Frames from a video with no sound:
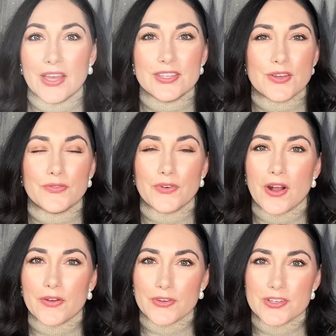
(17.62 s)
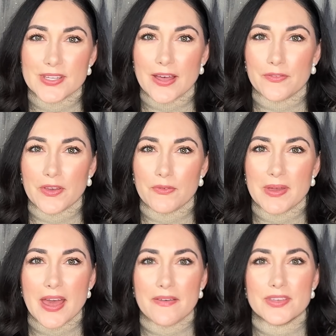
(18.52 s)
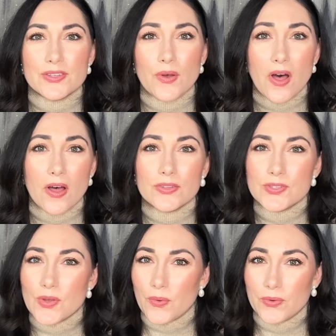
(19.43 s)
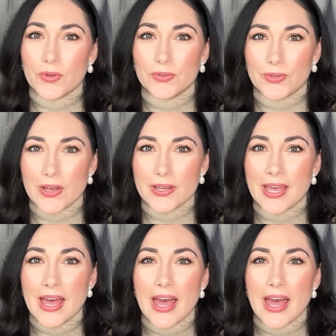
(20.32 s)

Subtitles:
So for our first outfit, we have this all tonal look.